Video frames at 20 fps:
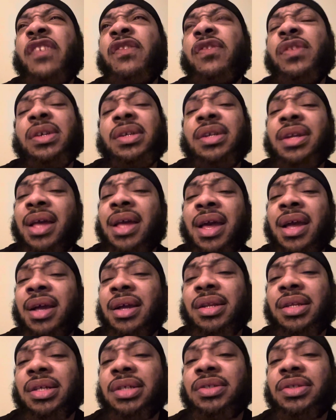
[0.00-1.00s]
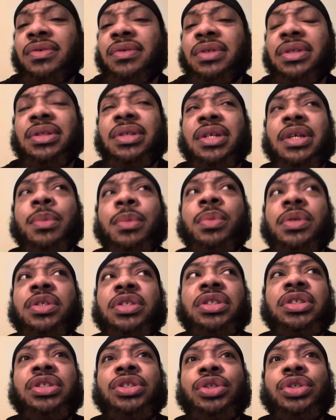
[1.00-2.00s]
for any accolades or anything, but
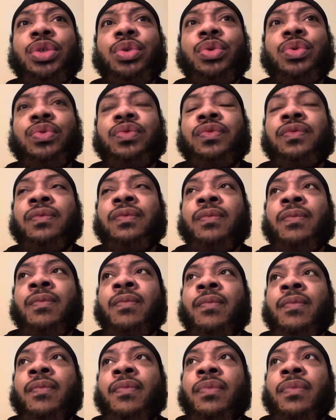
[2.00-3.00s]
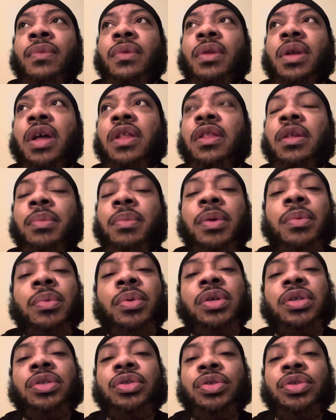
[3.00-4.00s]
just so other people
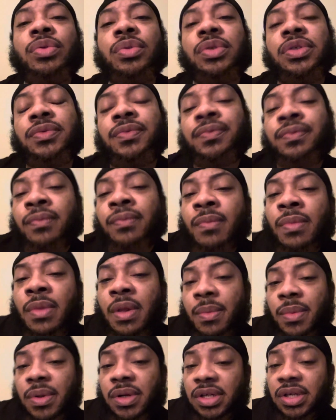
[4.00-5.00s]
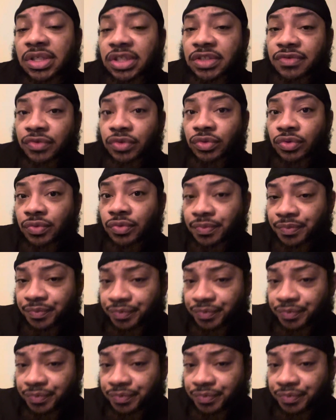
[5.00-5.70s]
can do it. Because if you